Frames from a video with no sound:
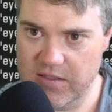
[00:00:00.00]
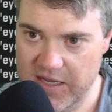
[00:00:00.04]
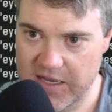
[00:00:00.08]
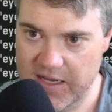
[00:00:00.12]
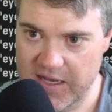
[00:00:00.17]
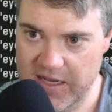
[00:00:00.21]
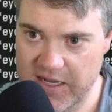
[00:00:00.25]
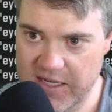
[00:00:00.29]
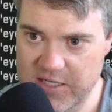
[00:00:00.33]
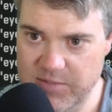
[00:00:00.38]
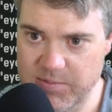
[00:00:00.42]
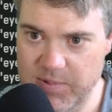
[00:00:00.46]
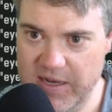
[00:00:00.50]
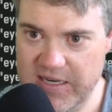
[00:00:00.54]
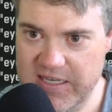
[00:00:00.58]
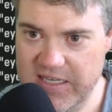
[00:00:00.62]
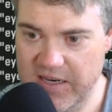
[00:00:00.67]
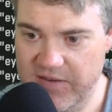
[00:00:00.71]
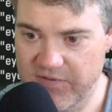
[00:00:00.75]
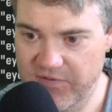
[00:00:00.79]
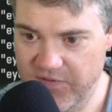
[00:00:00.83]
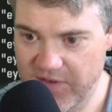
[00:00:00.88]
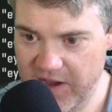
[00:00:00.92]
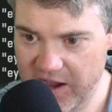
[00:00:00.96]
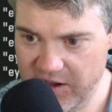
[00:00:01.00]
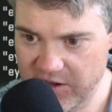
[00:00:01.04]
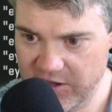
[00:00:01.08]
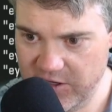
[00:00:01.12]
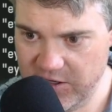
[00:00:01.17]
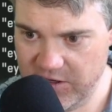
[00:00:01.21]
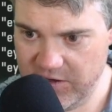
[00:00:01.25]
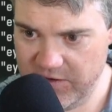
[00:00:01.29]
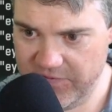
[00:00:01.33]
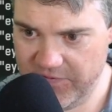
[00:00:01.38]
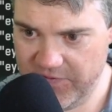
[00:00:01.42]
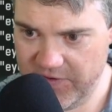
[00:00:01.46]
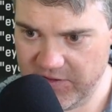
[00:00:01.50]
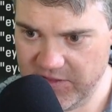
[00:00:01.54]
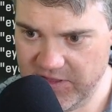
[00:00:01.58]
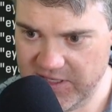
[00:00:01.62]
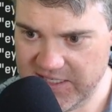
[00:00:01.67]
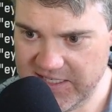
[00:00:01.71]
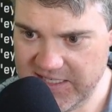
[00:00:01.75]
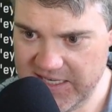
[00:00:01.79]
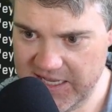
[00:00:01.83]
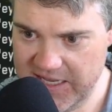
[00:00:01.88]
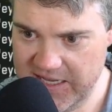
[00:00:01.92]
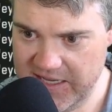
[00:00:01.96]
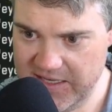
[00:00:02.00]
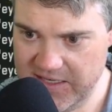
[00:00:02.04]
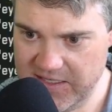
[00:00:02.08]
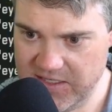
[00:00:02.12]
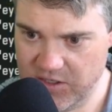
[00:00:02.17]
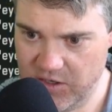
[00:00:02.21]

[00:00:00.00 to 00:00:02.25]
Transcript: Expected value from the state.